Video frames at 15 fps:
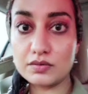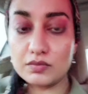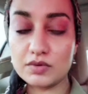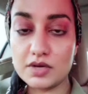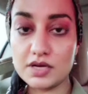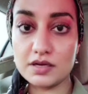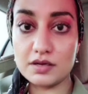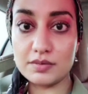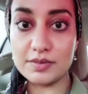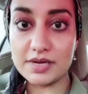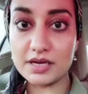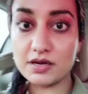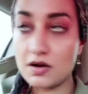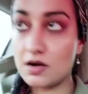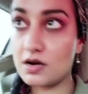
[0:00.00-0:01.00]
Well, my
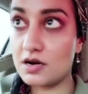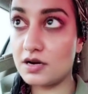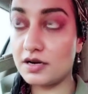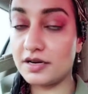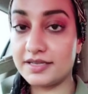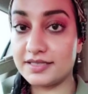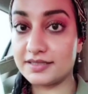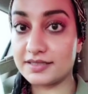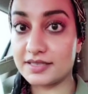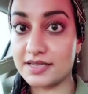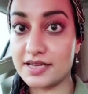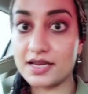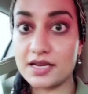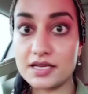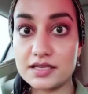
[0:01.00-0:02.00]
car is
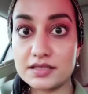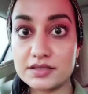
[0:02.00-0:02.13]
like